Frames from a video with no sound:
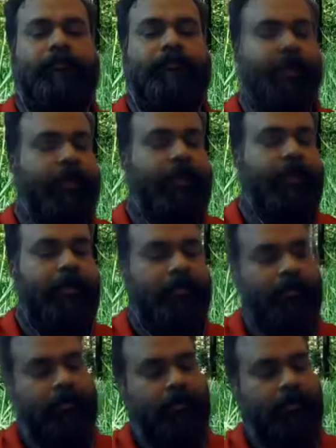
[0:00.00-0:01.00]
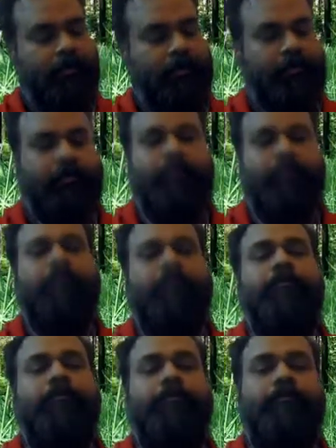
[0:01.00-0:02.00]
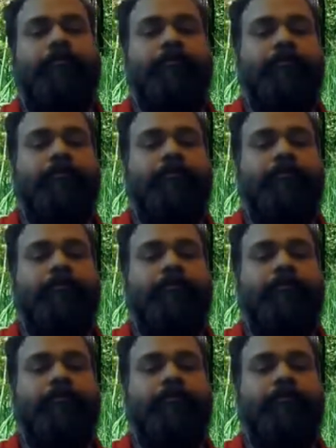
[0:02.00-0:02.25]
There are other results also